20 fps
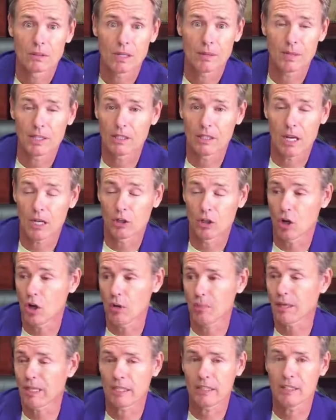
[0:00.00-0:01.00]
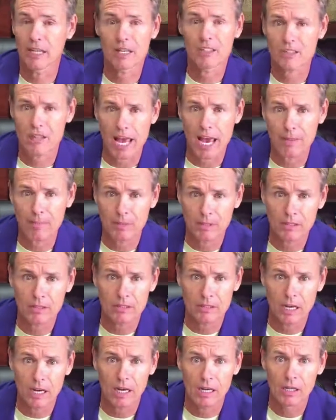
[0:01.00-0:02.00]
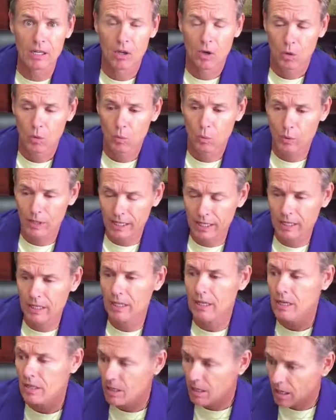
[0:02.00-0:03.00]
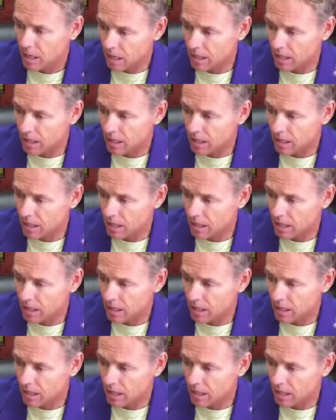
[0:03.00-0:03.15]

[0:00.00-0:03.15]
I mean, nobody does that, but we